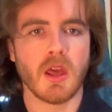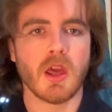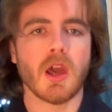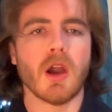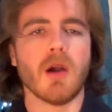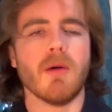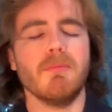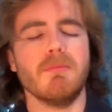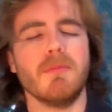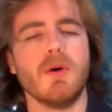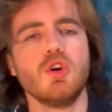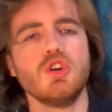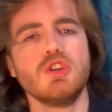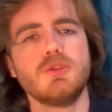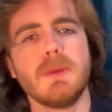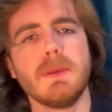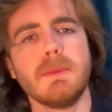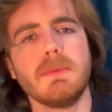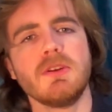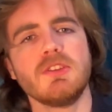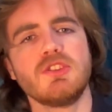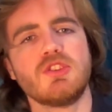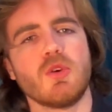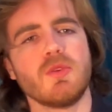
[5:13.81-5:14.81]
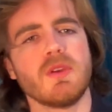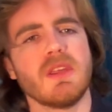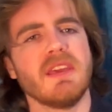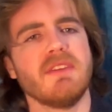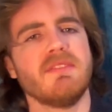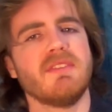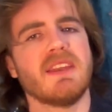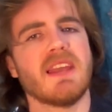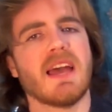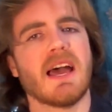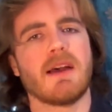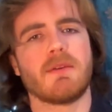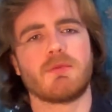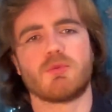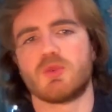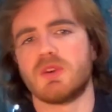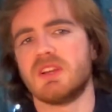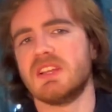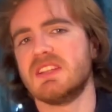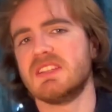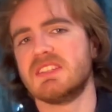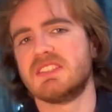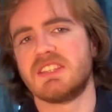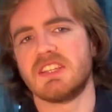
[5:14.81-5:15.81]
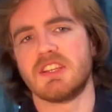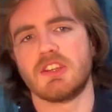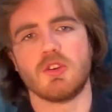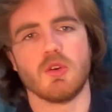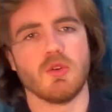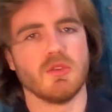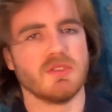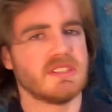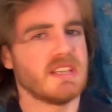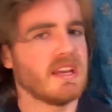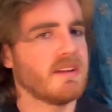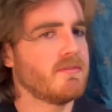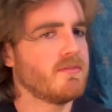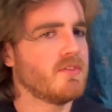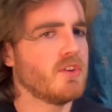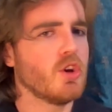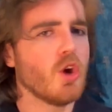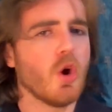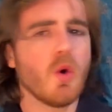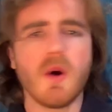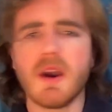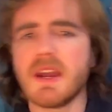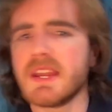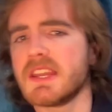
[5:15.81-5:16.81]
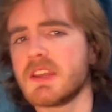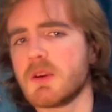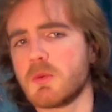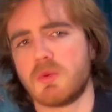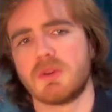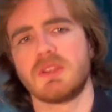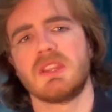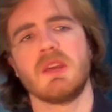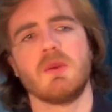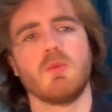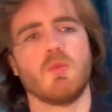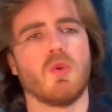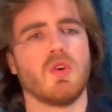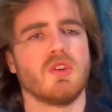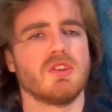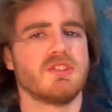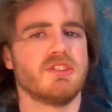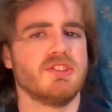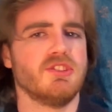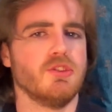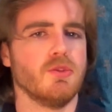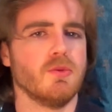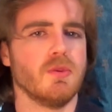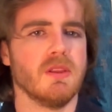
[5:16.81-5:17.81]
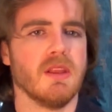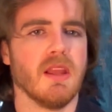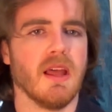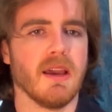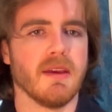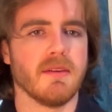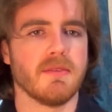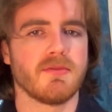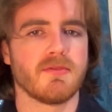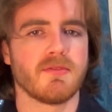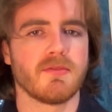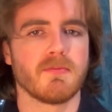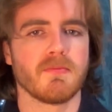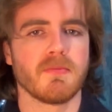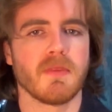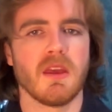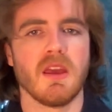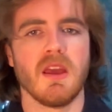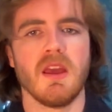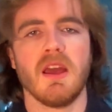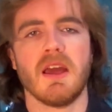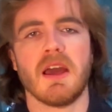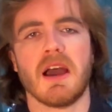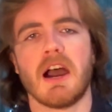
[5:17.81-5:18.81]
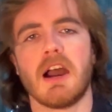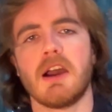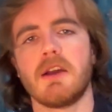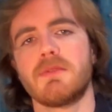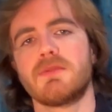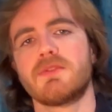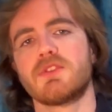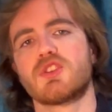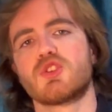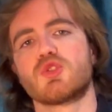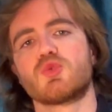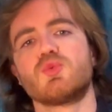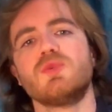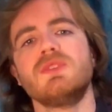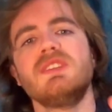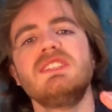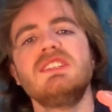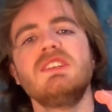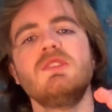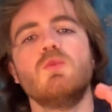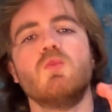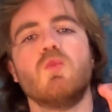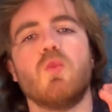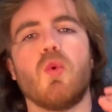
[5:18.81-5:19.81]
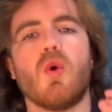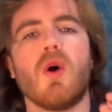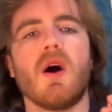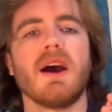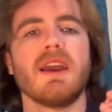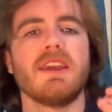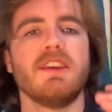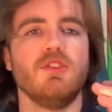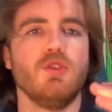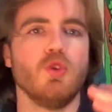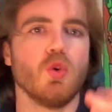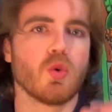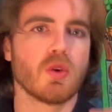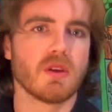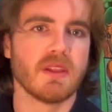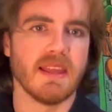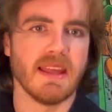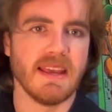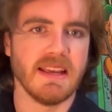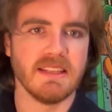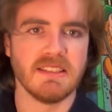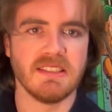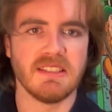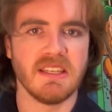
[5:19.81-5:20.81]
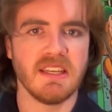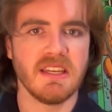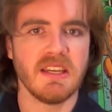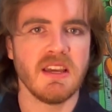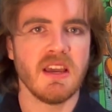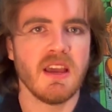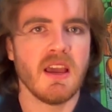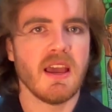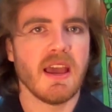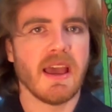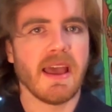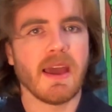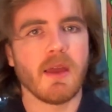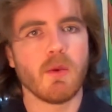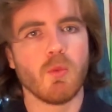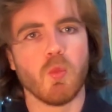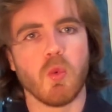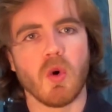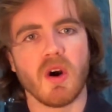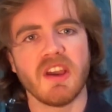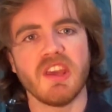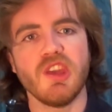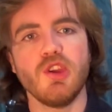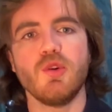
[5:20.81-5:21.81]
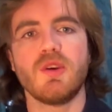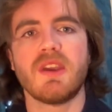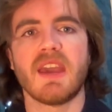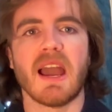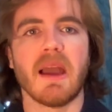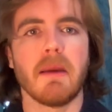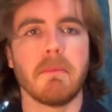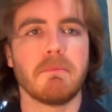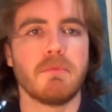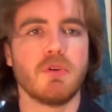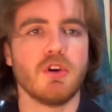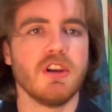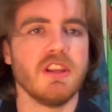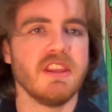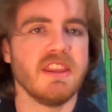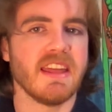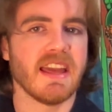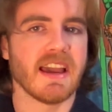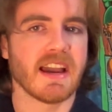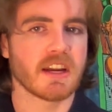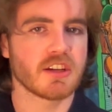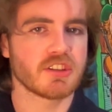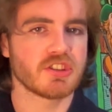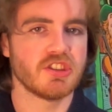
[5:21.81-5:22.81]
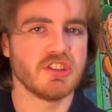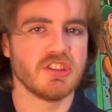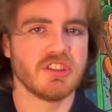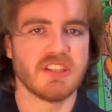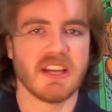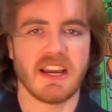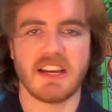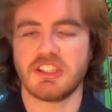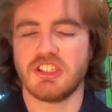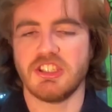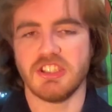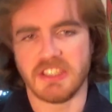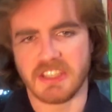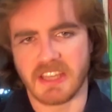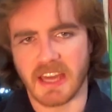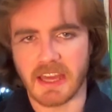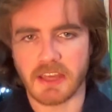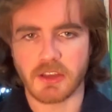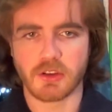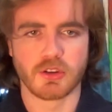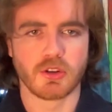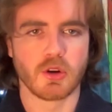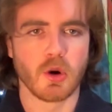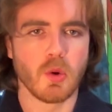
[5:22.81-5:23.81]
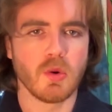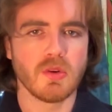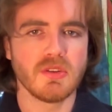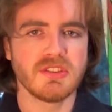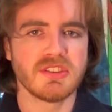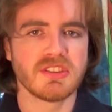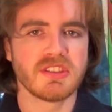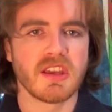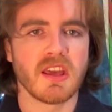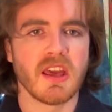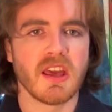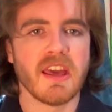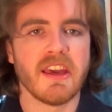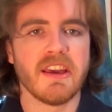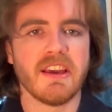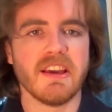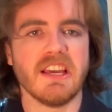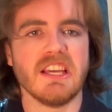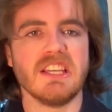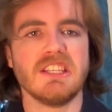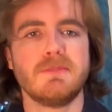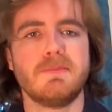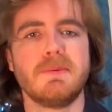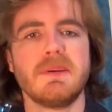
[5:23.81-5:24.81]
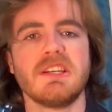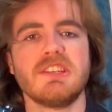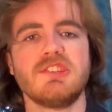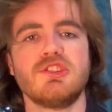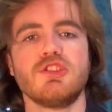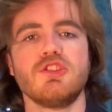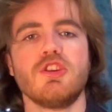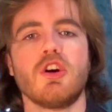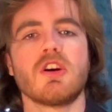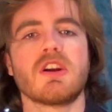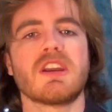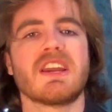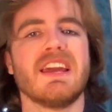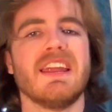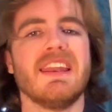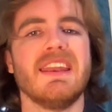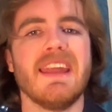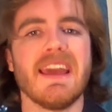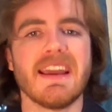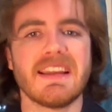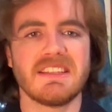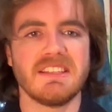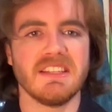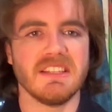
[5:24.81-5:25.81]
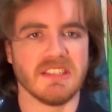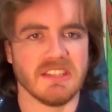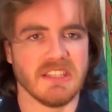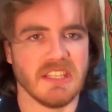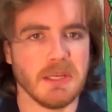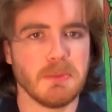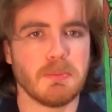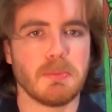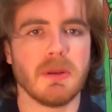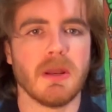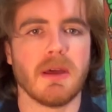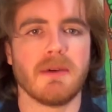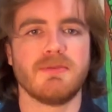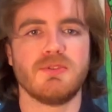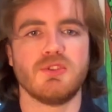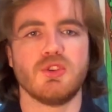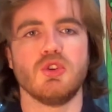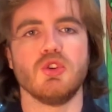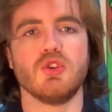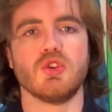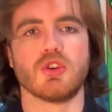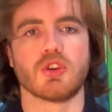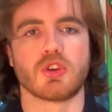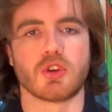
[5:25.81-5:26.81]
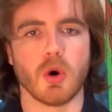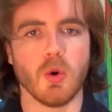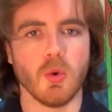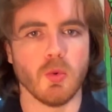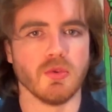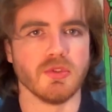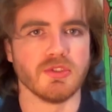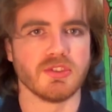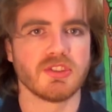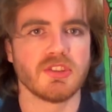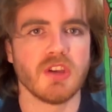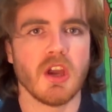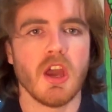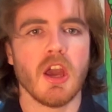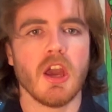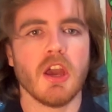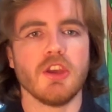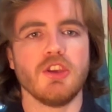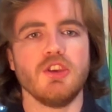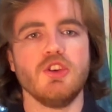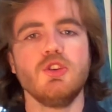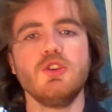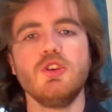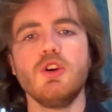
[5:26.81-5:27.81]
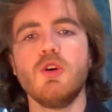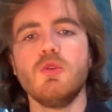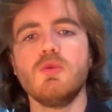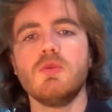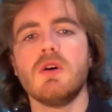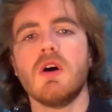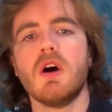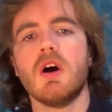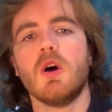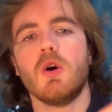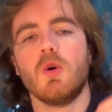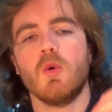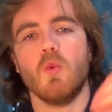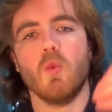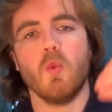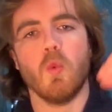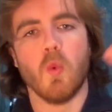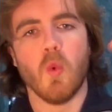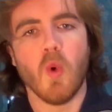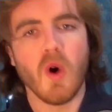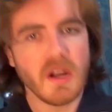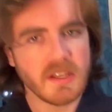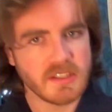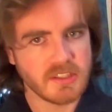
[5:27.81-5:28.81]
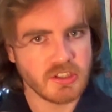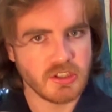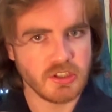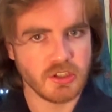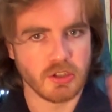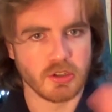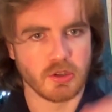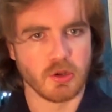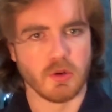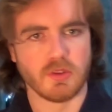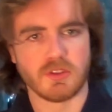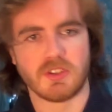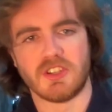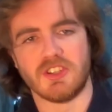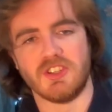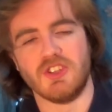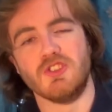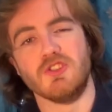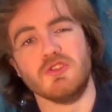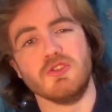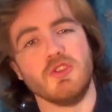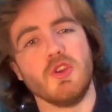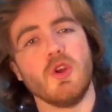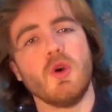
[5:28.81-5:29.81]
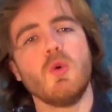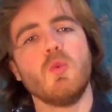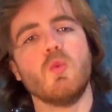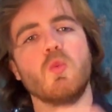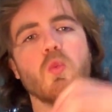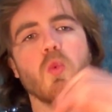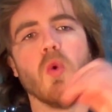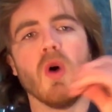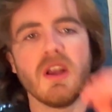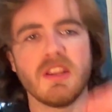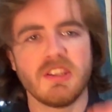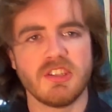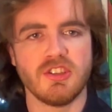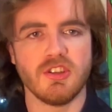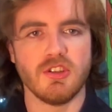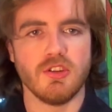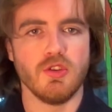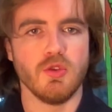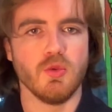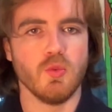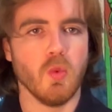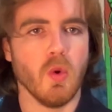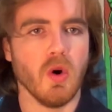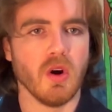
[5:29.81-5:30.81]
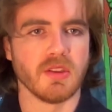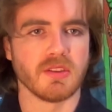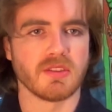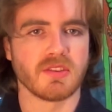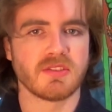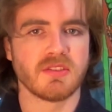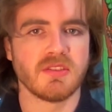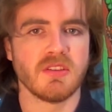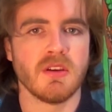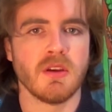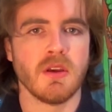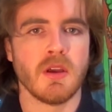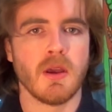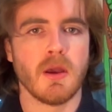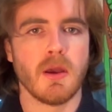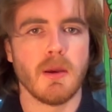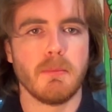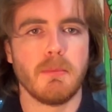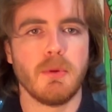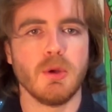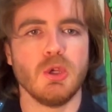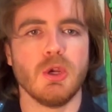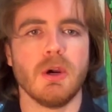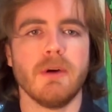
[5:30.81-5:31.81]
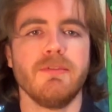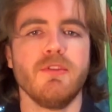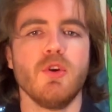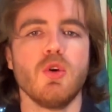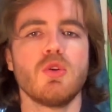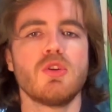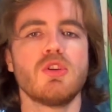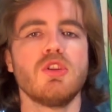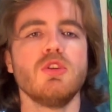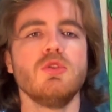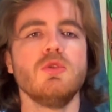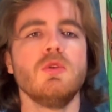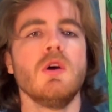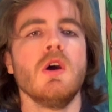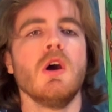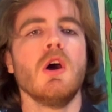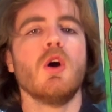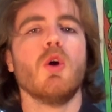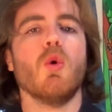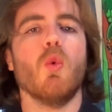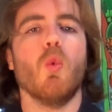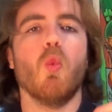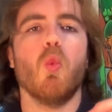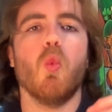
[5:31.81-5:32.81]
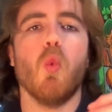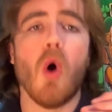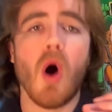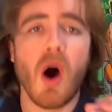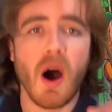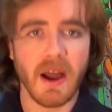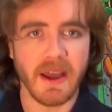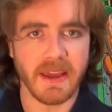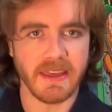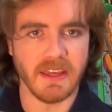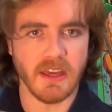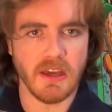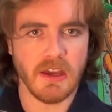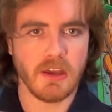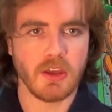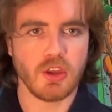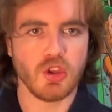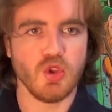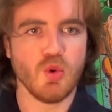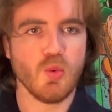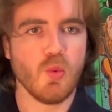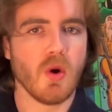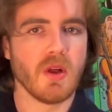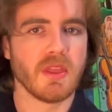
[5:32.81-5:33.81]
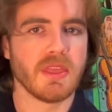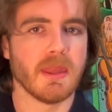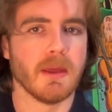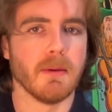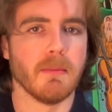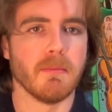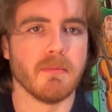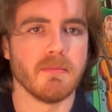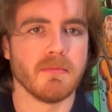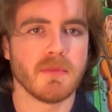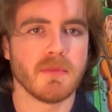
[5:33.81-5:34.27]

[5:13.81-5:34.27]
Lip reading: Most people don't even have realistic goals. They have no idea what they want to do in life. However, the reason why you're lazy and why you can't put in the action to actually get your goals is because you're not connected deep enough to your goals. You know what your goals are, you know what you want, but you have no clue why you want them.